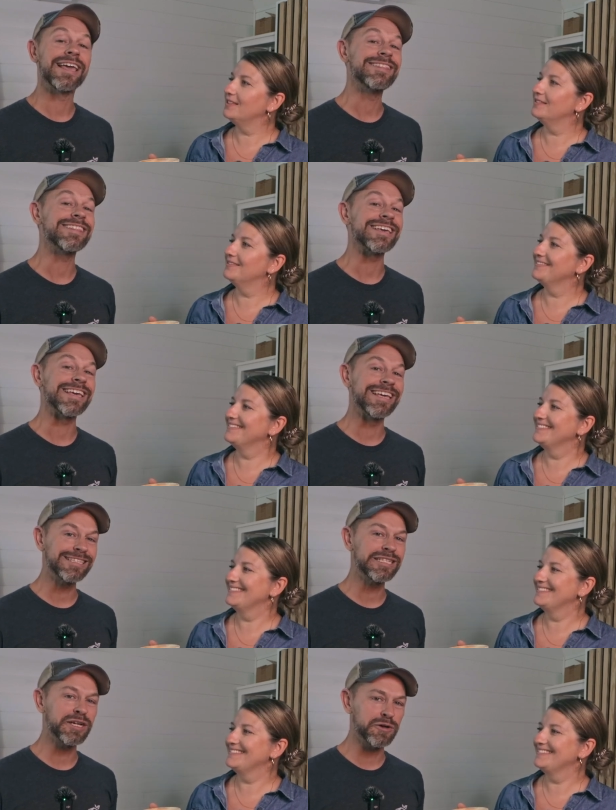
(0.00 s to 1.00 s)
Speaker 1: in the
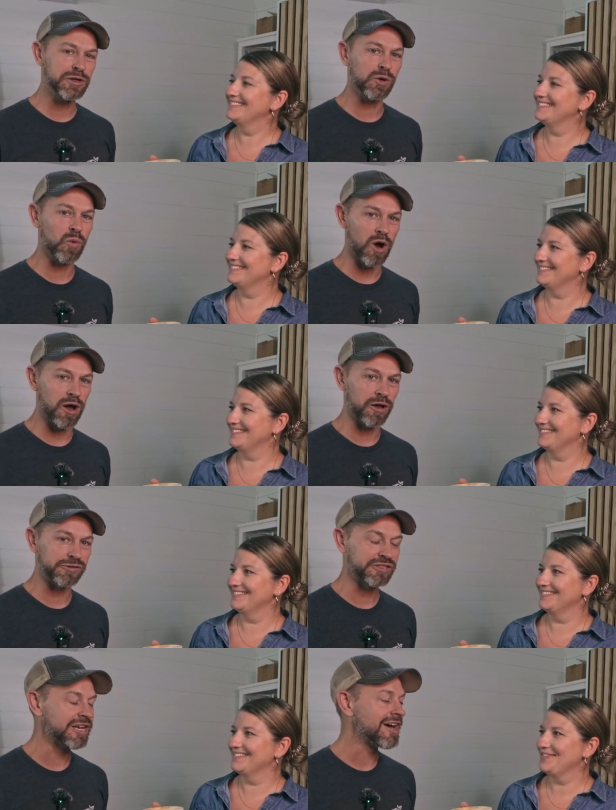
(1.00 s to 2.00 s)
interior
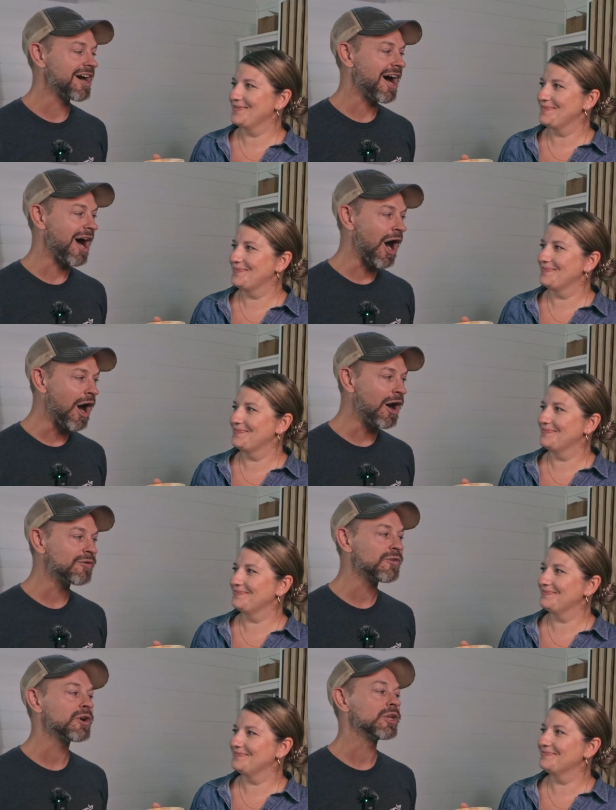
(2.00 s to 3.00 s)
walls
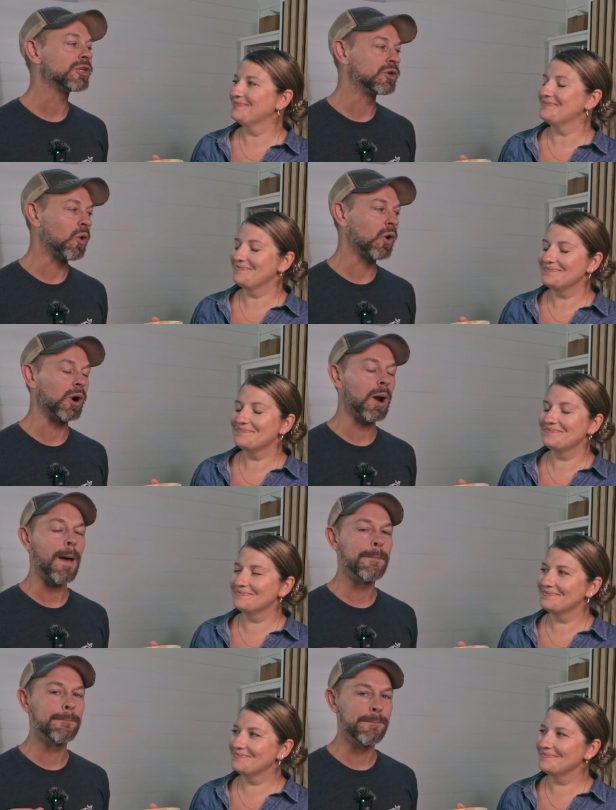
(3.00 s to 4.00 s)
of
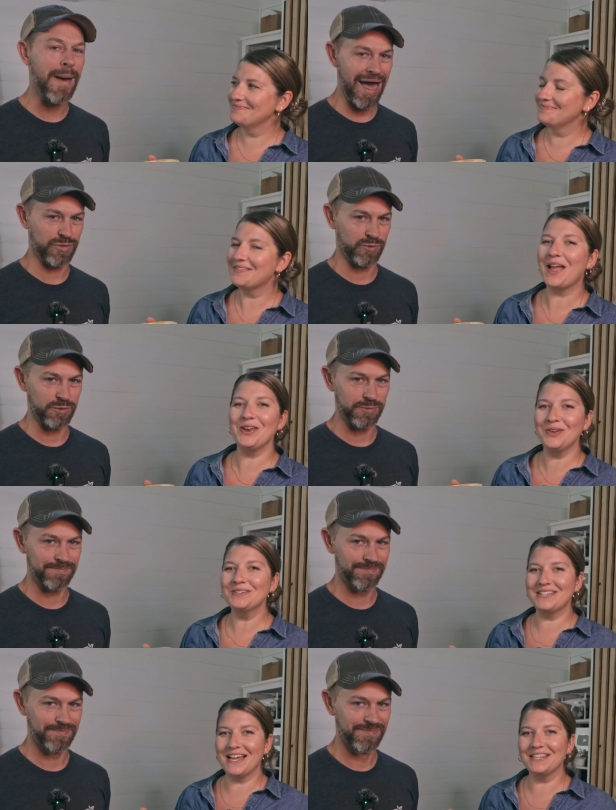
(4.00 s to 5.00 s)
your bathroom. I
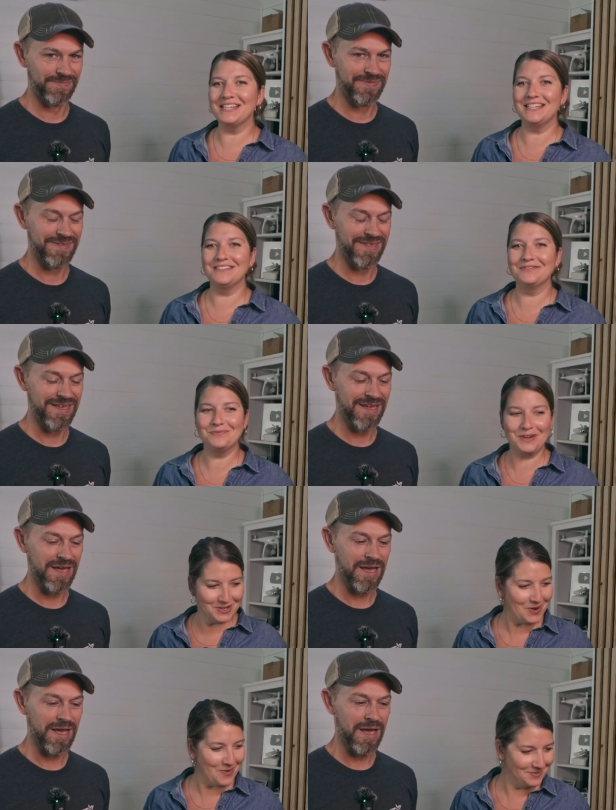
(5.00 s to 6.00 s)
know
Speaker 2: exactly
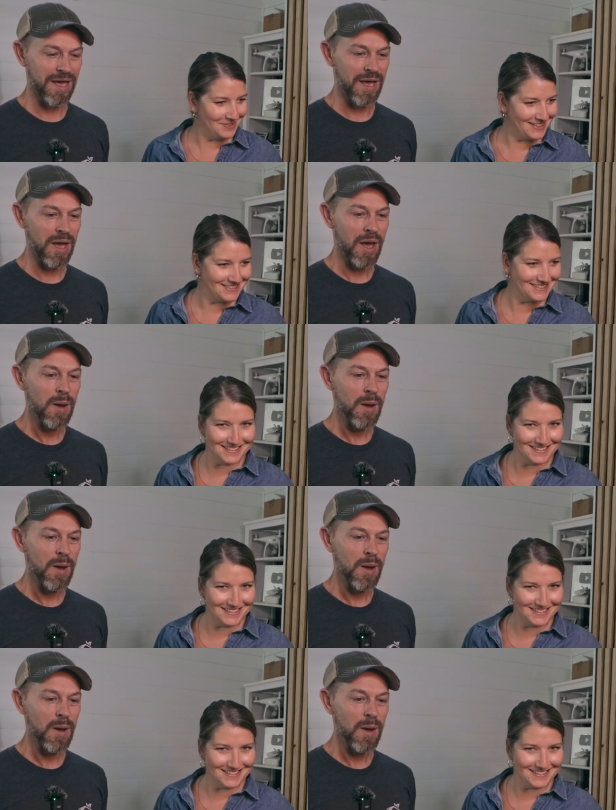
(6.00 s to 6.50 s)
where you're going with this.